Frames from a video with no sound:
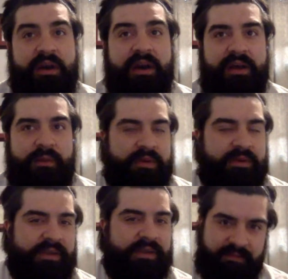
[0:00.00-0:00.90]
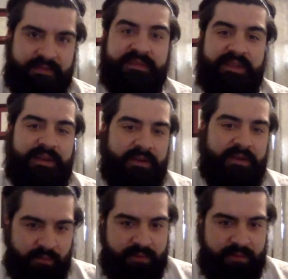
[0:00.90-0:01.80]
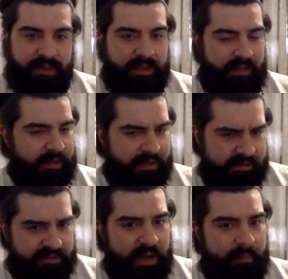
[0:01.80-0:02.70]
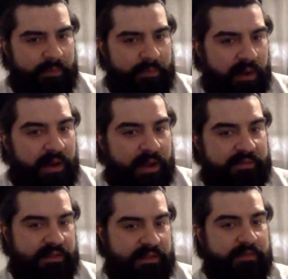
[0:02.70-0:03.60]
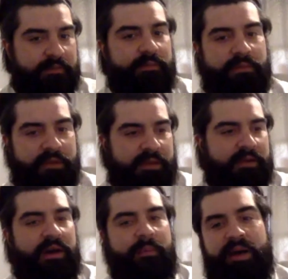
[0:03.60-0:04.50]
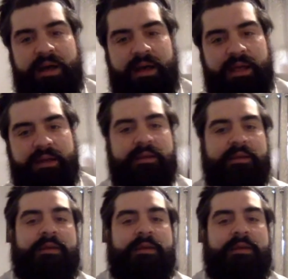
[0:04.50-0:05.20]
caught up, but if you get like fixated on like one thing, you kind of stop and pause and you get caught behind.